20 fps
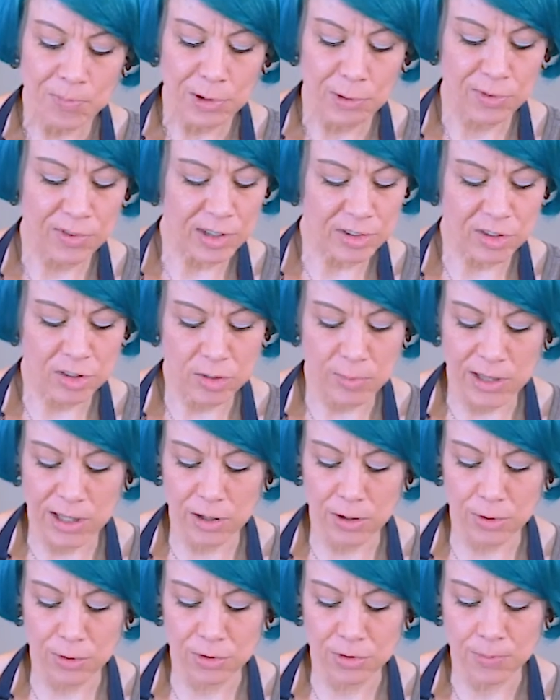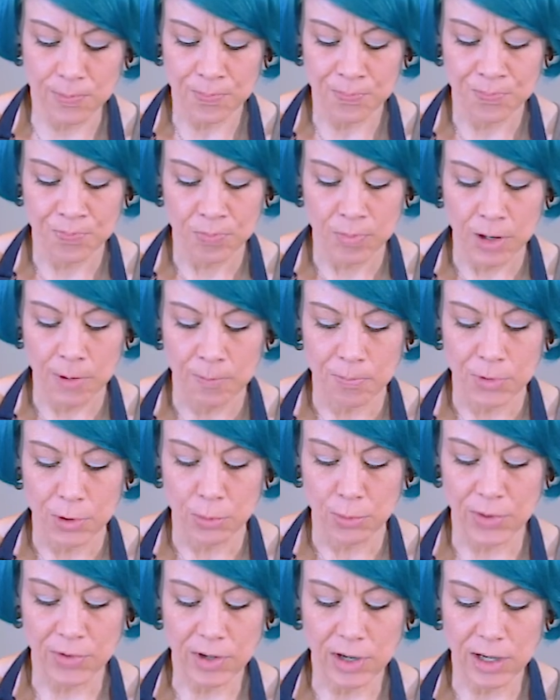got the tomatoes.
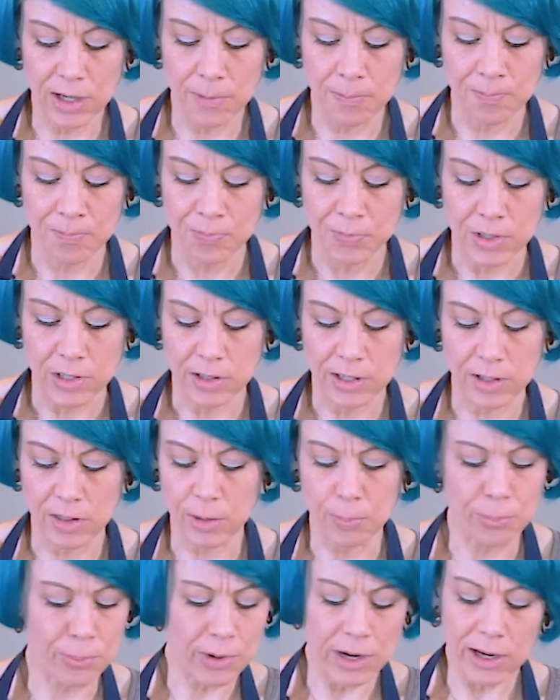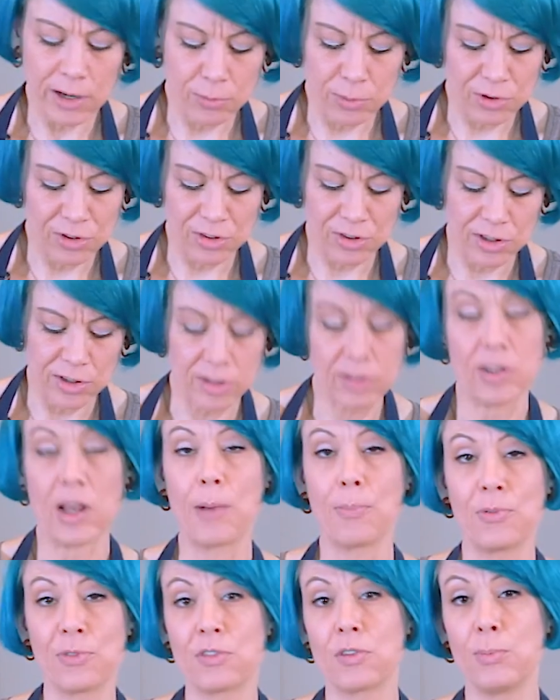We've got like the bread, which is, this
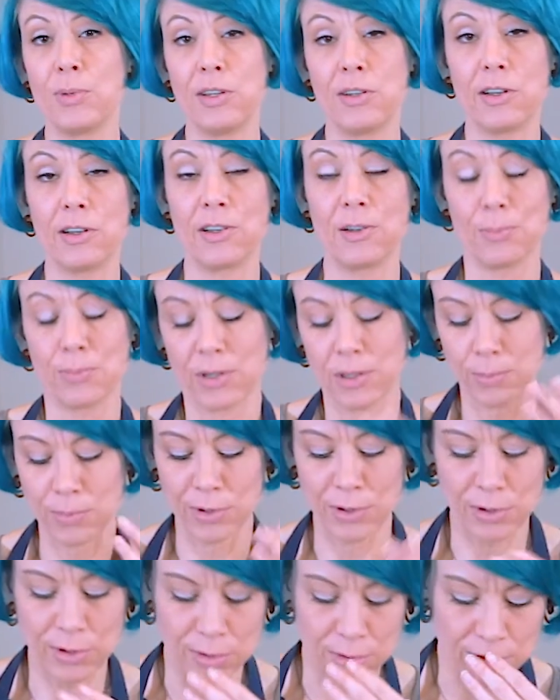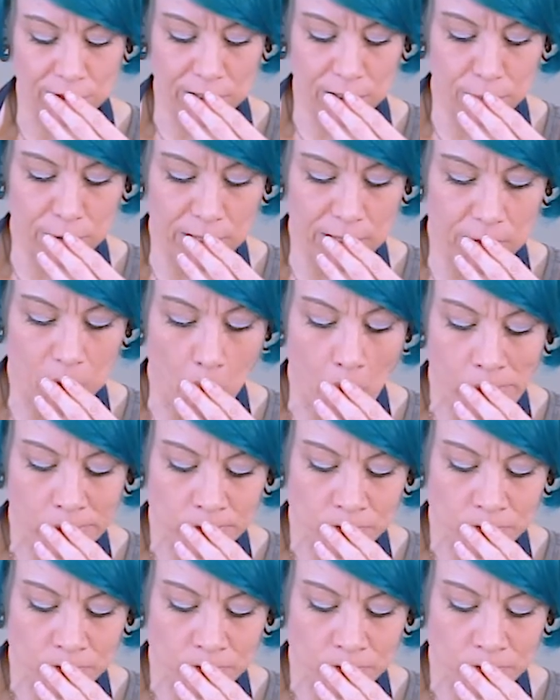happens to be Italian bread, but you can use any bread.